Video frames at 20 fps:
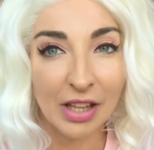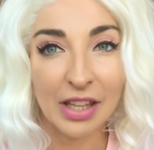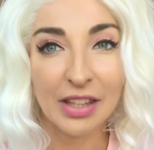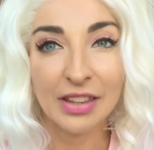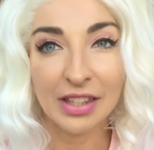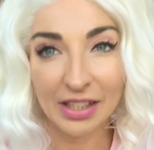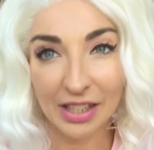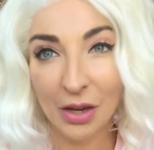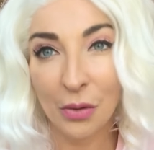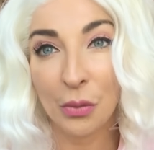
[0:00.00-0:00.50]

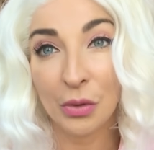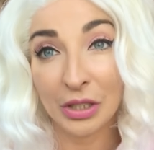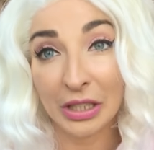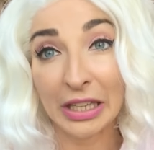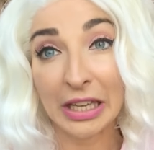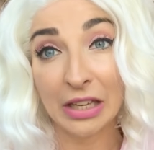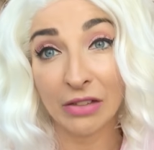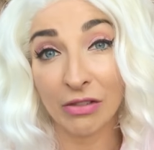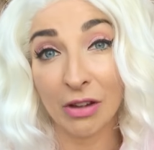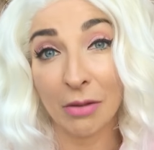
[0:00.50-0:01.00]
I think I want to
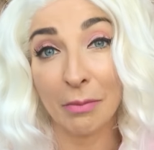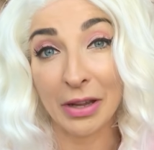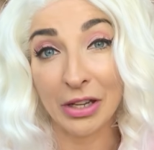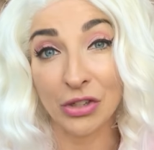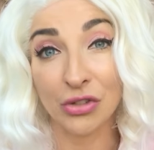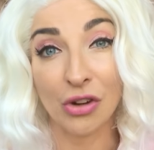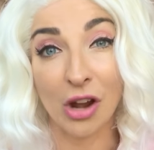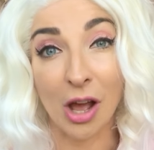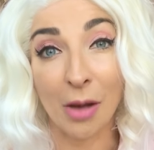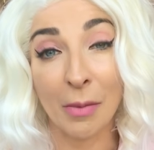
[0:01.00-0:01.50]
give up my
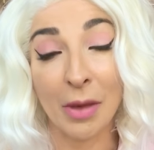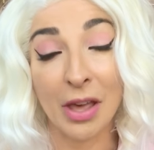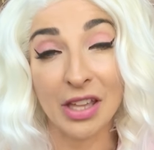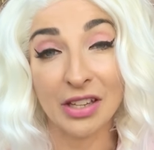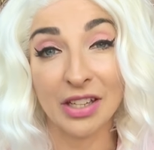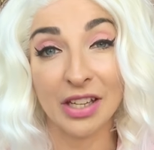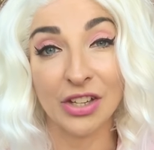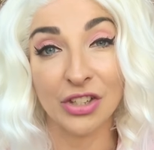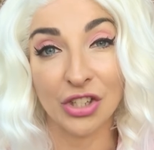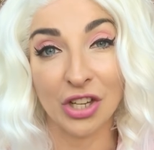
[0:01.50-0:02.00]
drama
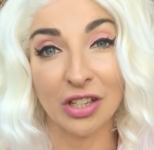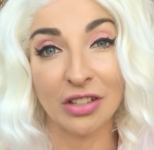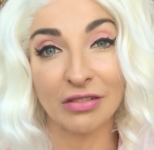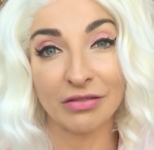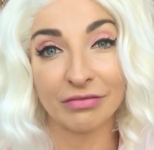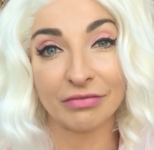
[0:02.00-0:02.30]
addiction.